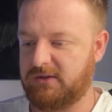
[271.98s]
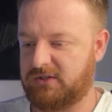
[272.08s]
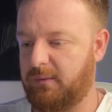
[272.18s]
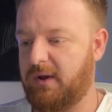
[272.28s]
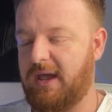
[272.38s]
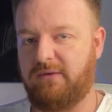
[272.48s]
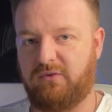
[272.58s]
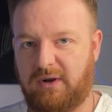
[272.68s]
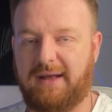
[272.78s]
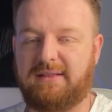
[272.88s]
So if
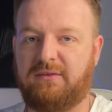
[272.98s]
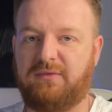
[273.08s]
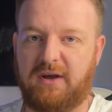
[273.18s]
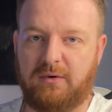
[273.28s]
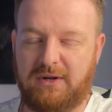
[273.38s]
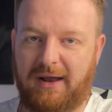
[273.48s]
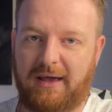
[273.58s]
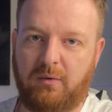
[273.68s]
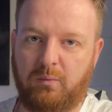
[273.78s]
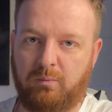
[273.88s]
you like this video and you
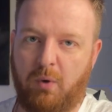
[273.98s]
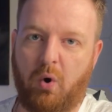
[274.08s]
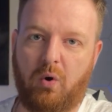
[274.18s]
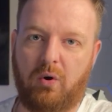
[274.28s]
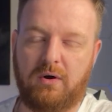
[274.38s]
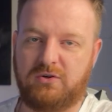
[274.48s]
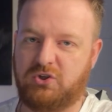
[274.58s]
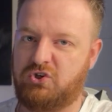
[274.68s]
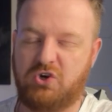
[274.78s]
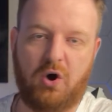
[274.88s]
like more
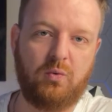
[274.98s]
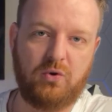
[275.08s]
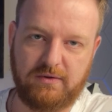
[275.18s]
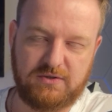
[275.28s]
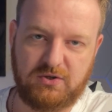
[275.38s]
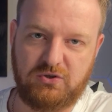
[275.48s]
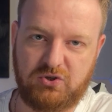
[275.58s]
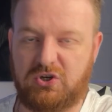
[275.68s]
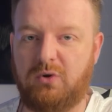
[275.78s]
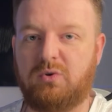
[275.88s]
just no nonsense
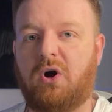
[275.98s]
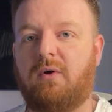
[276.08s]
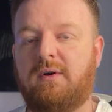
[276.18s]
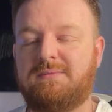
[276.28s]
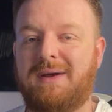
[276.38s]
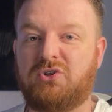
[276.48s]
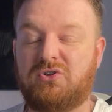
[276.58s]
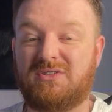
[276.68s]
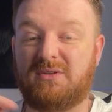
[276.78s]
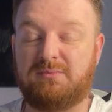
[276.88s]
tutorials, make sure
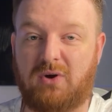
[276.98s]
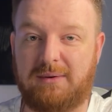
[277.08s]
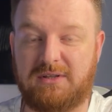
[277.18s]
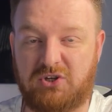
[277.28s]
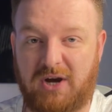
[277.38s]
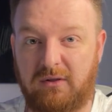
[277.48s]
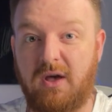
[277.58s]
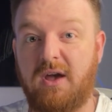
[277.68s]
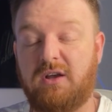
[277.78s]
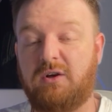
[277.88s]
to subscribe to the channel.
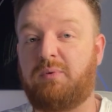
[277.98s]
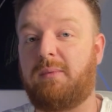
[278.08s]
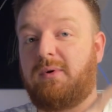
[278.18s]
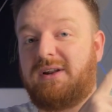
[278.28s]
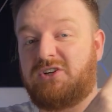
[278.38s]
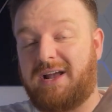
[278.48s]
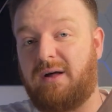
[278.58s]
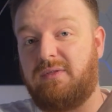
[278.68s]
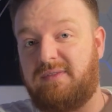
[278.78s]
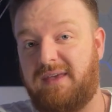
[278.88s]
You'll probably want to check
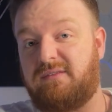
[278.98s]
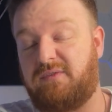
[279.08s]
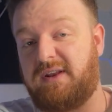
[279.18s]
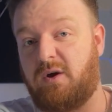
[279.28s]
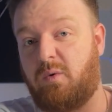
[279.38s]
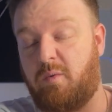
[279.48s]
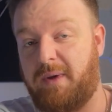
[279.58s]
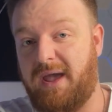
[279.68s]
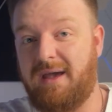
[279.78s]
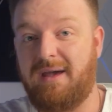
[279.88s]
out this video up
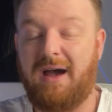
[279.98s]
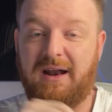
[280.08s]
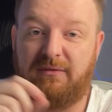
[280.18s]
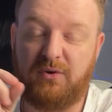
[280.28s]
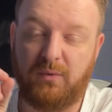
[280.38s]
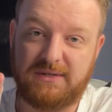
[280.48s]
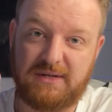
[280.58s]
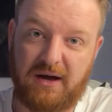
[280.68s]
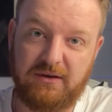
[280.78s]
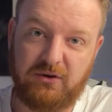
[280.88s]
here. And if you want to
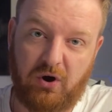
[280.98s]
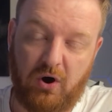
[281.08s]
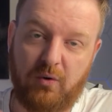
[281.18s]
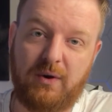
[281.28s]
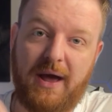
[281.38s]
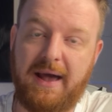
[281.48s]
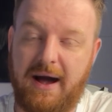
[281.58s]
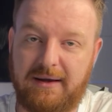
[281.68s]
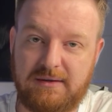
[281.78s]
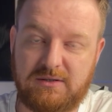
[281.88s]
start your own
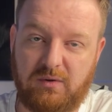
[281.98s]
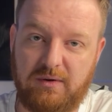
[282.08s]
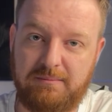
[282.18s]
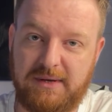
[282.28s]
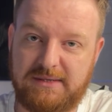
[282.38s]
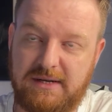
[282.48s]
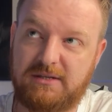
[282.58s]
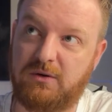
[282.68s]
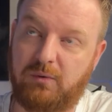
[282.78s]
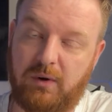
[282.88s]
AI consulting
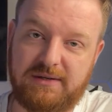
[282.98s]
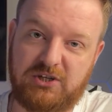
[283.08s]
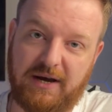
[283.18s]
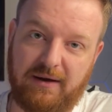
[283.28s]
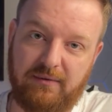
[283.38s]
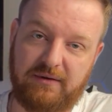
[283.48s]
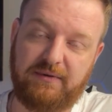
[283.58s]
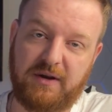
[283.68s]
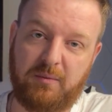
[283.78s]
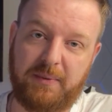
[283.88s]
business, you'll want to check out this
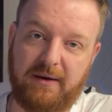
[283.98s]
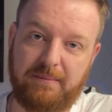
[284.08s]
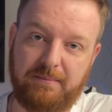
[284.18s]
video up here.